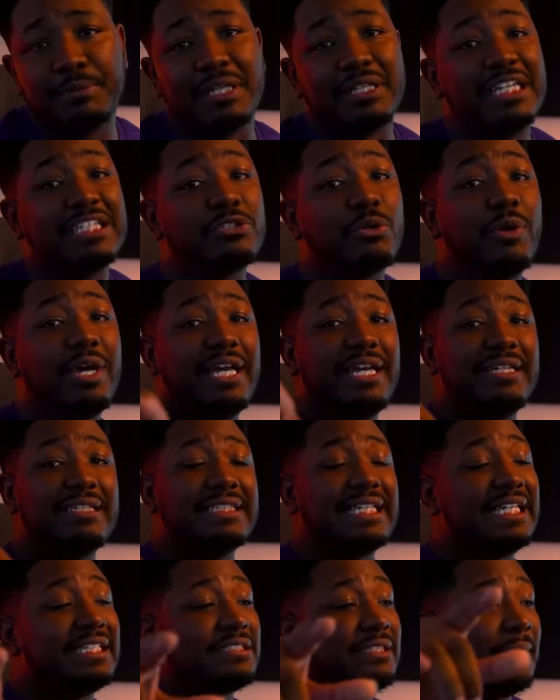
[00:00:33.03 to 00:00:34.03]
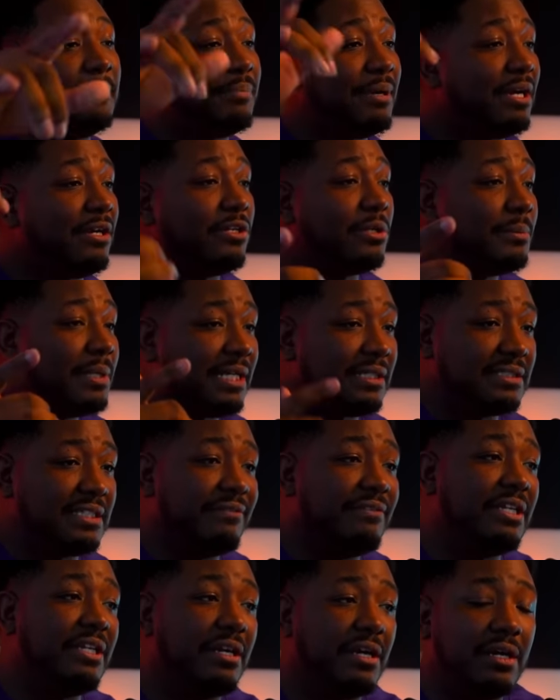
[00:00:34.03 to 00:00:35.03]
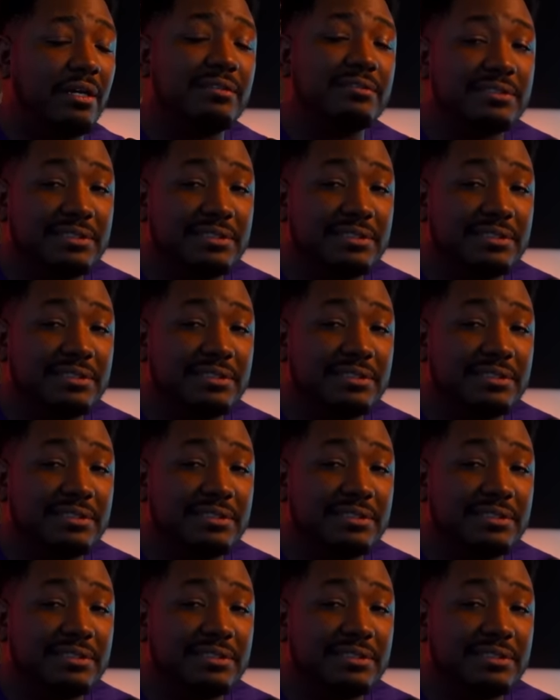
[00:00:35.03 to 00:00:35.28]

But let's go ahead and get into Paranormal Activity, y'all.